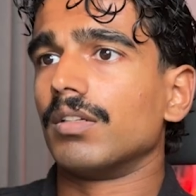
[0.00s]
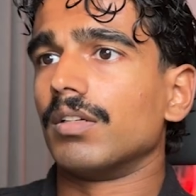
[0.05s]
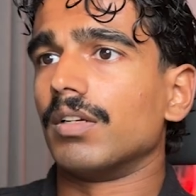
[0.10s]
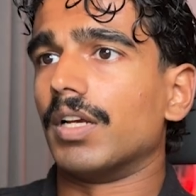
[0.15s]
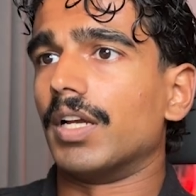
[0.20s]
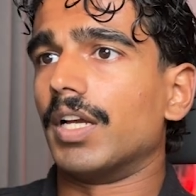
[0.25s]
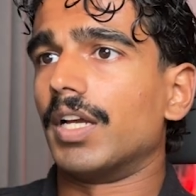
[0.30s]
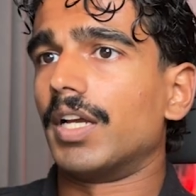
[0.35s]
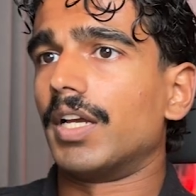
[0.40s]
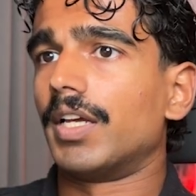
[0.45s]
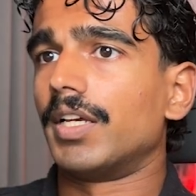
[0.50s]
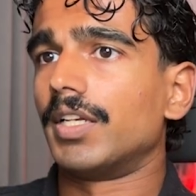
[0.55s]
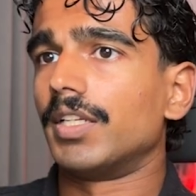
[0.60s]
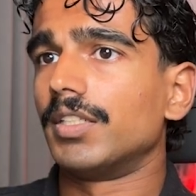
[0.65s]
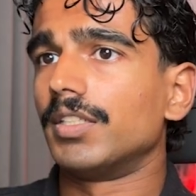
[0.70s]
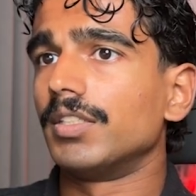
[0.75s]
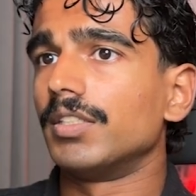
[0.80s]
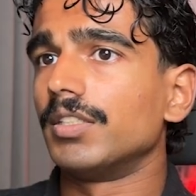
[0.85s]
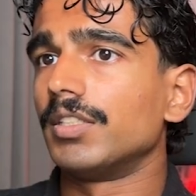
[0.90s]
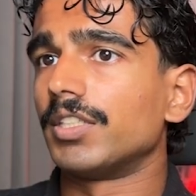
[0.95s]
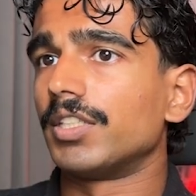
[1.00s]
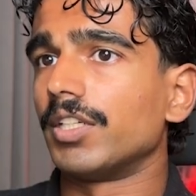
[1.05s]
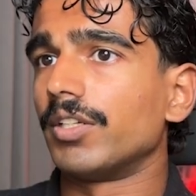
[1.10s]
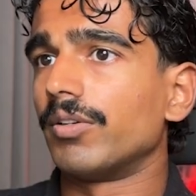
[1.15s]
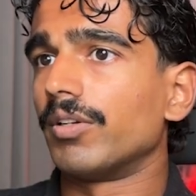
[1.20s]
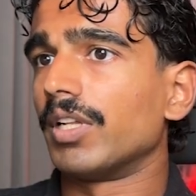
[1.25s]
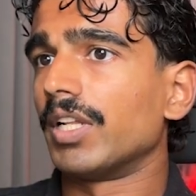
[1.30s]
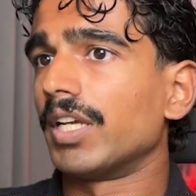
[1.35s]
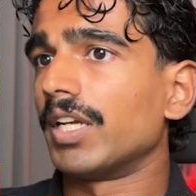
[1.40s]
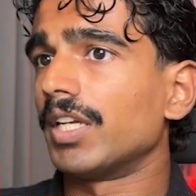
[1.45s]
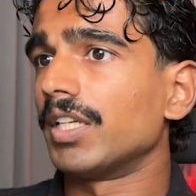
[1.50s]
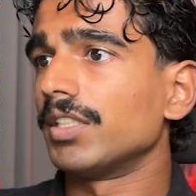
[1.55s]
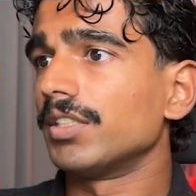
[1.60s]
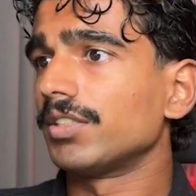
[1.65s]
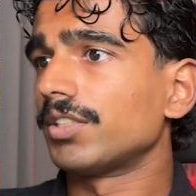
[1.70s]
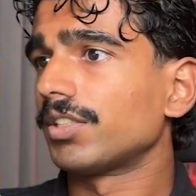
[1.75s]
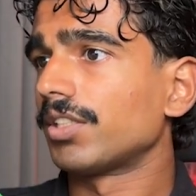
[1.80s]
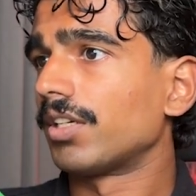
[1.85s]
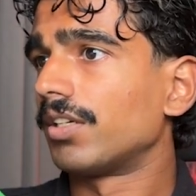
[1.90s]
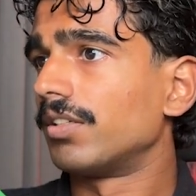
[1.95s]
And here it
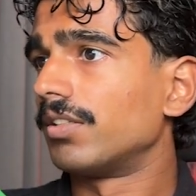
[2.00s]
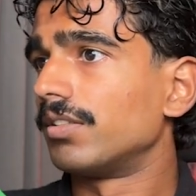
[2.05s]
lands.